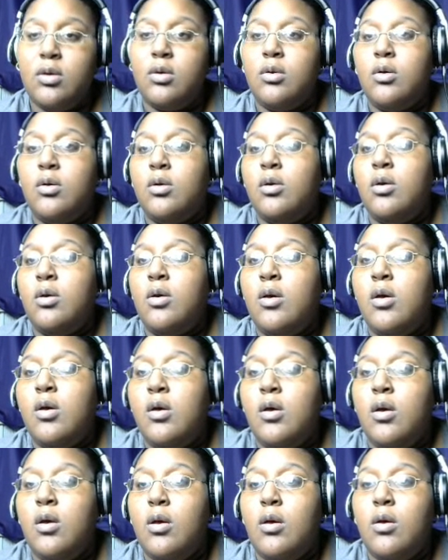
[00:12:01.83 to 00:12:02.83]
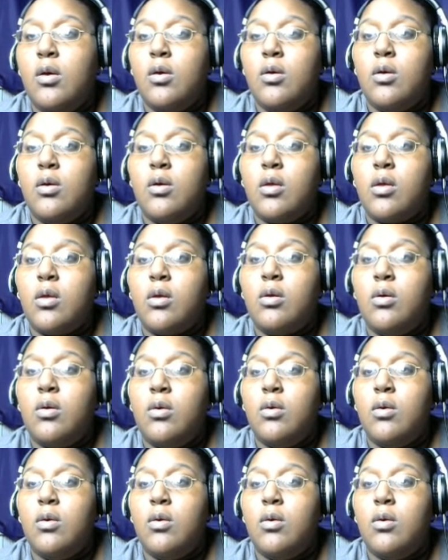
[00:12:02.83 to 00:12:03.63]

(no one is talking)